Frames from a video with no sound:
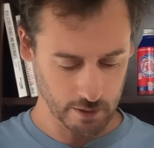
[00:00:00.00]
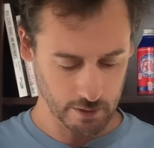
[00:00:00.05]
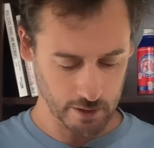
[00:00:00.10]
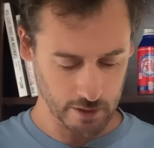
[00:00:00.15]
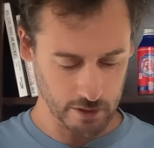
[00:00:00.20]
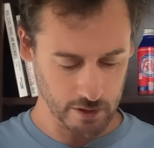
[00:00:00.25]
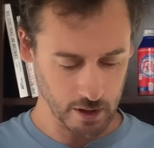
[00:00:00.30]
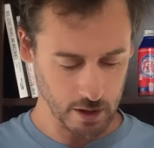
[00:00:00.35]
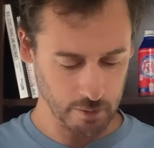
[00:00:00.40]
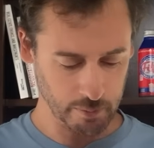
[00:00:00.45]

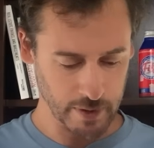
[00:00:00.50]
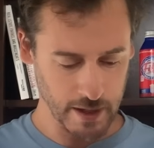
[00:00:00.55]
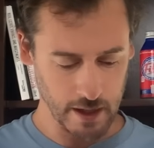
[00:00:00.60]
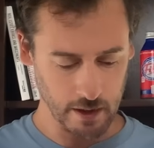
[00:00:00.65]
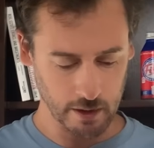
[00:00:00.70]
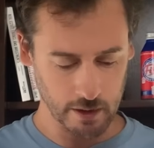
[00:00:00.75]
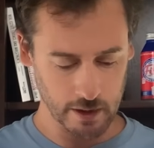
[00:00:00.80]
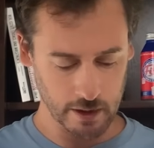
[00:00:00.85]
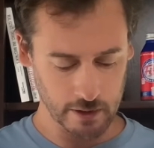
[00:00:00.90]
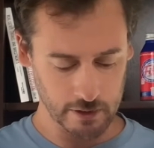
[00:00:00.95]
The Dark
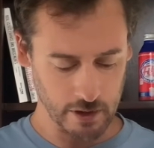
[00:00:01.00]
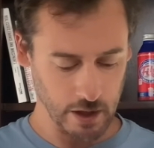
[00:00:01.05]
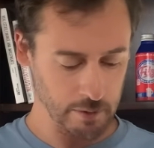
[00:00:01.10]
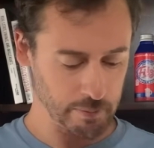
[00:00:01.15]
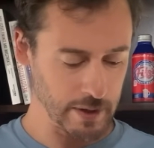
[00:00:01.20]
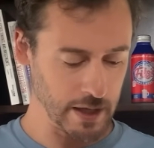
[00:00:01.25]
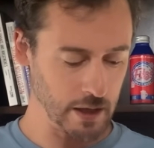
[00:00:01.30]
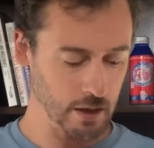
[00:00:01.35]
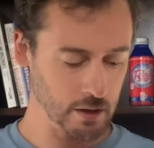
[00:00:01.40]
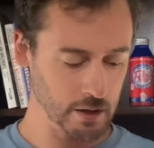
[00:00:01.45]

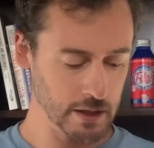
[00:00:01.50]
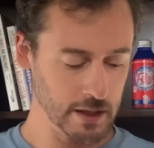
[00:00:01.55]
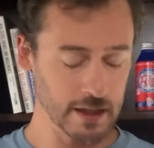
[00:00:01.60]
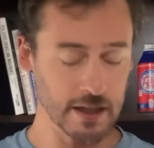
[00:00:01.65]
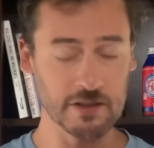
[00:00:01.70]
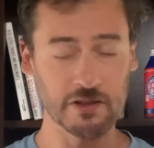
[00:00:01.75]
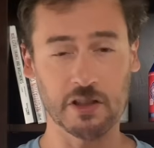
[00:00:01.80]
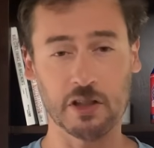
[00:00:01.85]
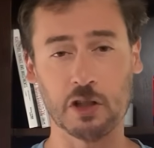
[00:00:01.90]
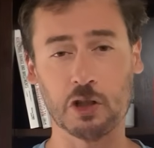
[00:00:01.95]
Paladin
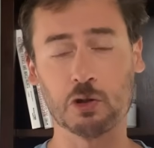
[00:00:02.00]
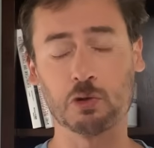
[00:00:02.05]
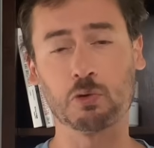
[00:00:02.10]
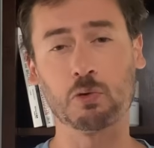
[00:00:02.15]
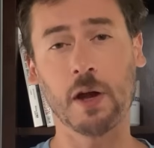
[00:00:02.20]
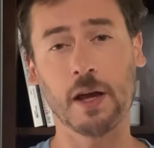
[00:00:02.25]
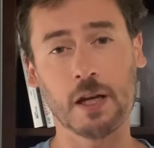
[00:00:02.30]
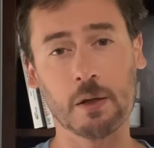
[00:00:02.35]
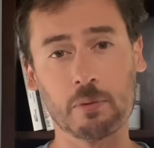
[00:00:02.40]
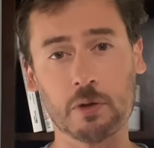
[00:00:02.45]
gets
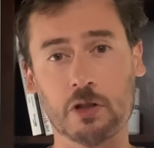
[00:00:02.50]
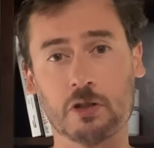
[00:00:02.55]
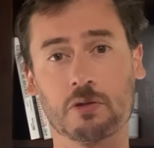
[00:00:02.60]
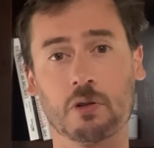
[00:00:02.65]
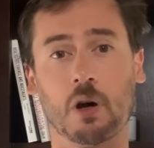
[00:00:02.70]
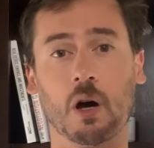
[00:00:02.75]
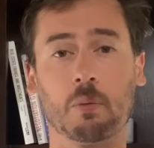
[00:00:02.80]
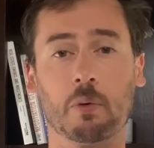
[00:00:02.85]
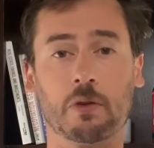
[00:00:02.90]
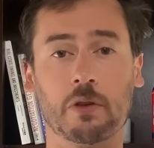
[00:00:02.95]
incredibly
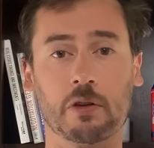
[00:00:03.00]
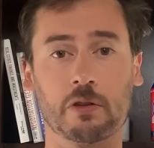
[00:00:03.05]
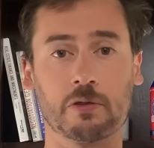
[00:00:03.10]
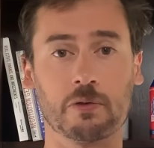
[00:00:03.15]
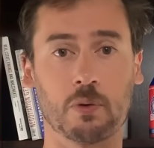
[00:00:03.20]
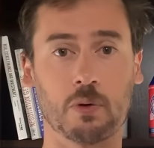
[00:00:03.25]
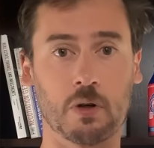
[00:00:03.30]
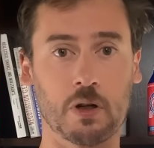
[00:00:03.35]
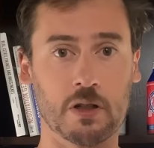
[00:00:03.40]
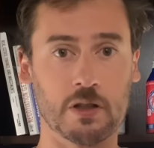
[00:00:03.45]
strong with his
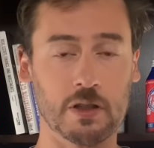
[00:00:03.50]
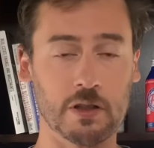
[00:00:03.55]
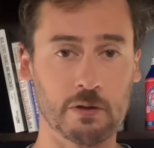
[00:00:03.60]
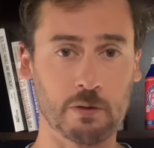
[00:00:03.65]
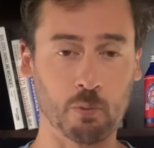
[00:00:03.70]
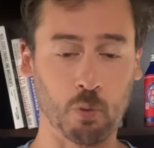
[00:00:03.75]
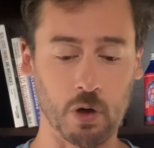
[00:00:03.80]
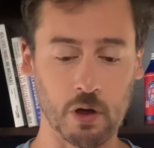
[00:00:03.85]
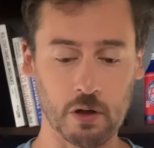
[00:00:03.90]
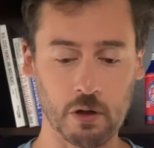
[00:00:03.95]
Forge.
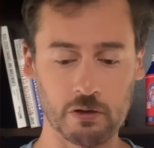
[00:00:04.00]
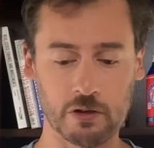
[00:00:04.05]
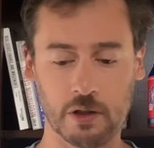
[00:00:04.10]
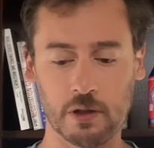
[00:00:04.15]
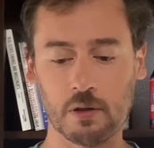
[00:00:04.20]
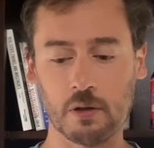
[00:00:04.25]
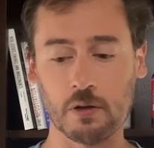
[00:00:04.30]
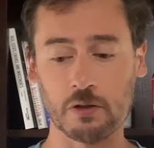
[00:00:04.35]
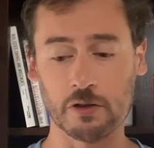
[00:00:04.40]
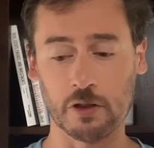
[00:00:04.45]
He's one of those
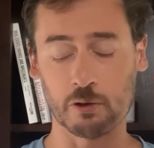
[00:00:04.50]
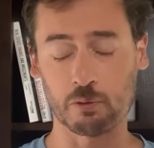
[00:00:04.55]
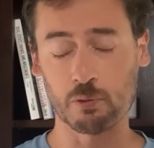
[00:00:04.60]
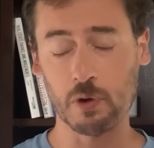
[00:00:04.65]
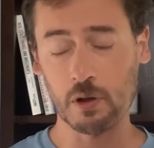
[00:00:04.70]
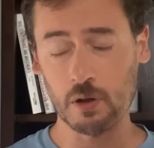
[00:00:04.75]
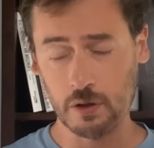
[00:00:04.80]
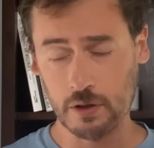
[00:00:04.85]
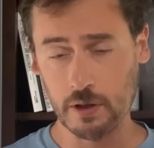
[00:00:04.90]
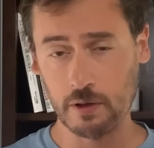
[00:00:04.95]
heroes that's
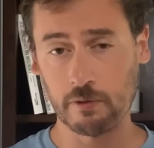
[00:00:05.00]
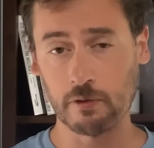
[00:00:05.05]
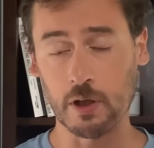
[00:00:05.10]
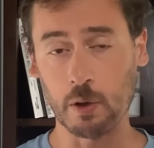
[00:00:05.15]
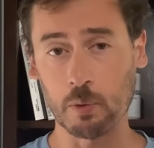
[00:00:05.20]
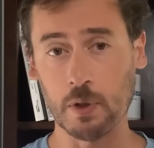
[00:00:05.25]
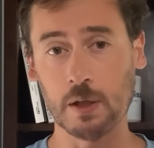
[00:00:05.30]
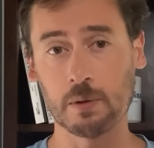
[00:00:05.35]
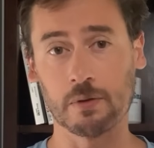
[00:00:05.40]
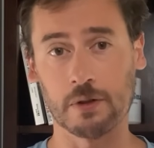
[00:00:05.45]
relatively
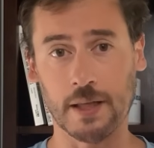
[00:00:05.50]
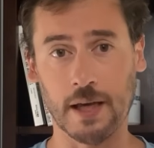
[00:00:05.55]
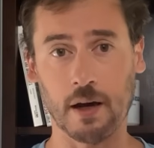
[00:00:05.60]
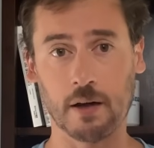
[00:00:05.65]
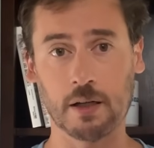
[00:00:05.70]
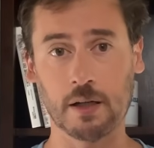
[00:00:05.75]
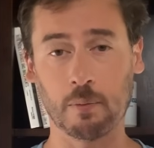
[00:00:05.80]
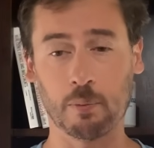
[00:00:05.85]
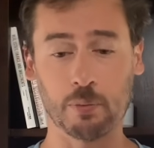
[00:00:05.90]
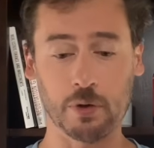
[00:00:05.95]
weak
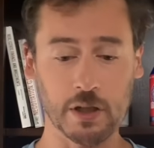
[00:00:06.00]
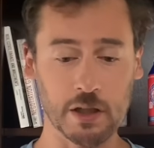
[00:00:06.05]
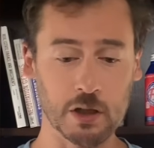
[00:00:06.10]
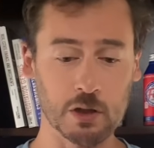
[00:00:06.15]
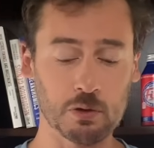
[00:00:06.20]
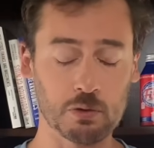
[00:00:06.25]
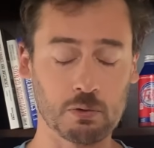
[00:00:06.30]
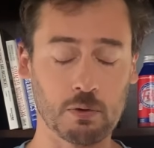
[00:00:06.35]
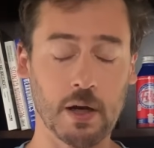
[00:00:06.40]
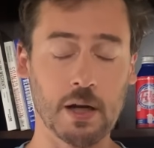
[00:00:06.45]
without it, but
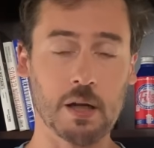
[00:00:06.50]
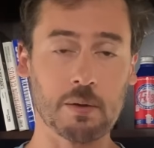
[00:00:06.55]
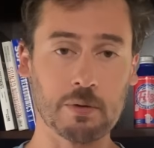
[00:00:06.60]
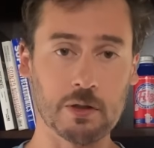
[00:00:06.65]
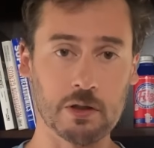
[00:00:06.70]
incredibly